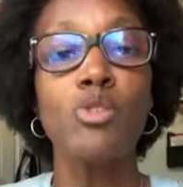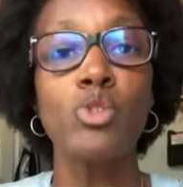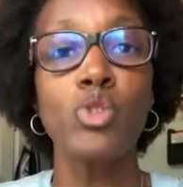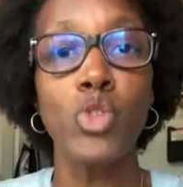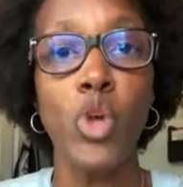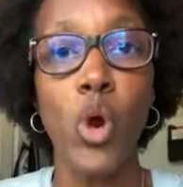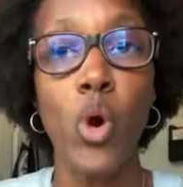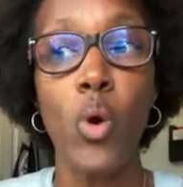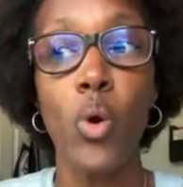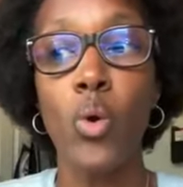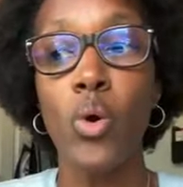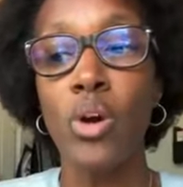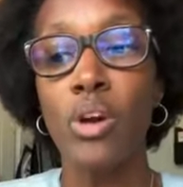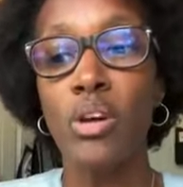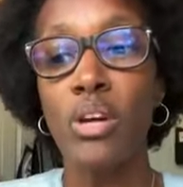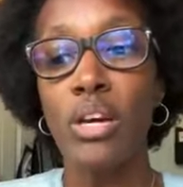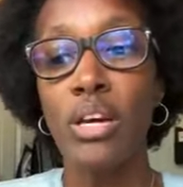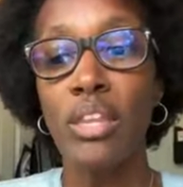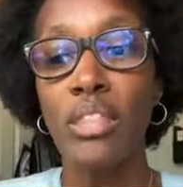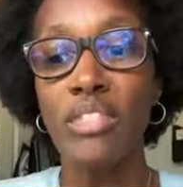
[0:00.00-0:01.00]
So
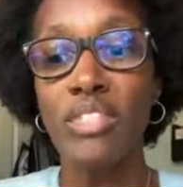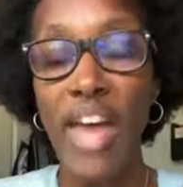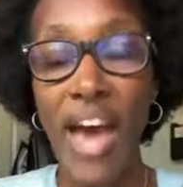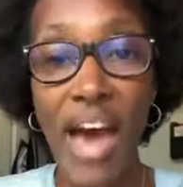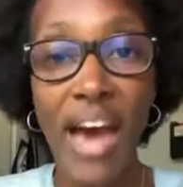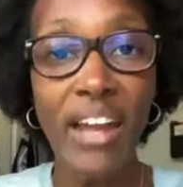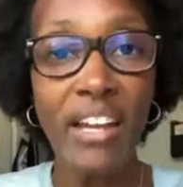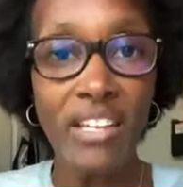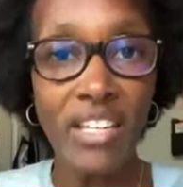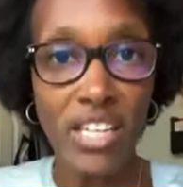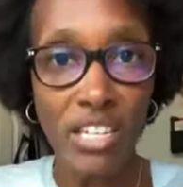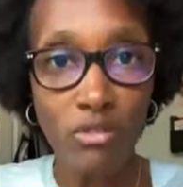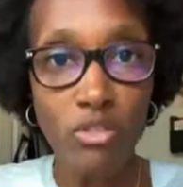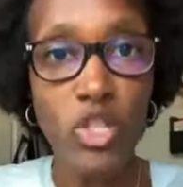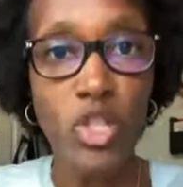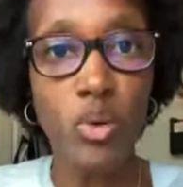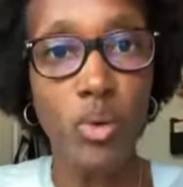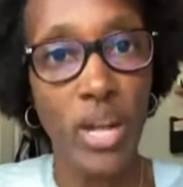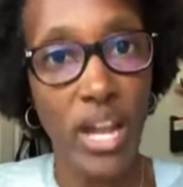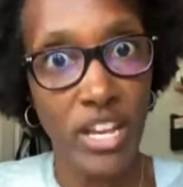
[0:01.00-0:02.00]
that
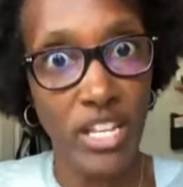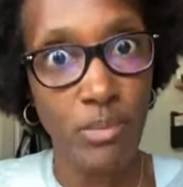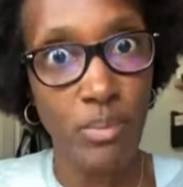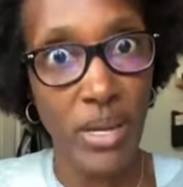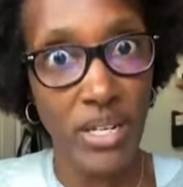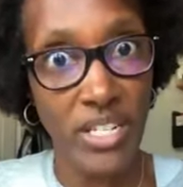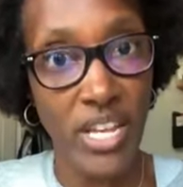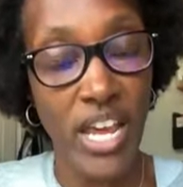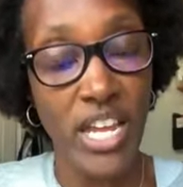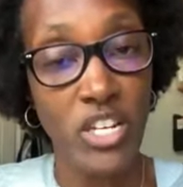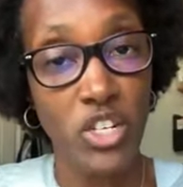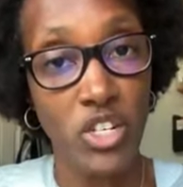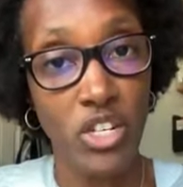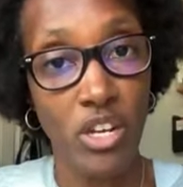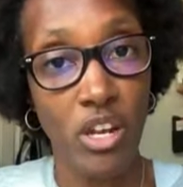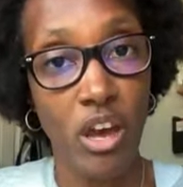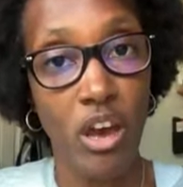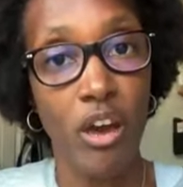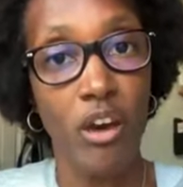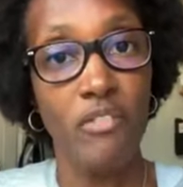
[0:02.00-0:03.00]
gives you an
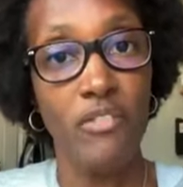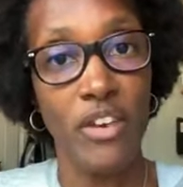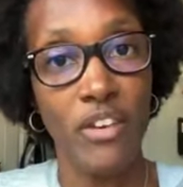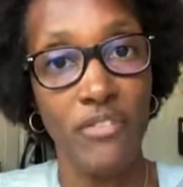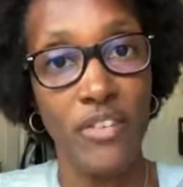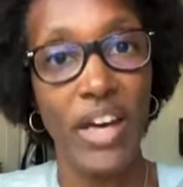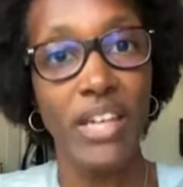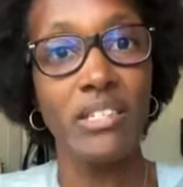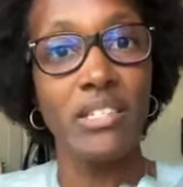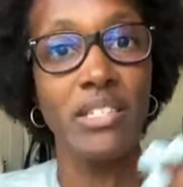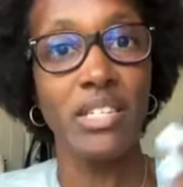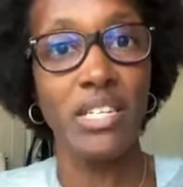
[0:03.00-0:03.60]
expectation of, if I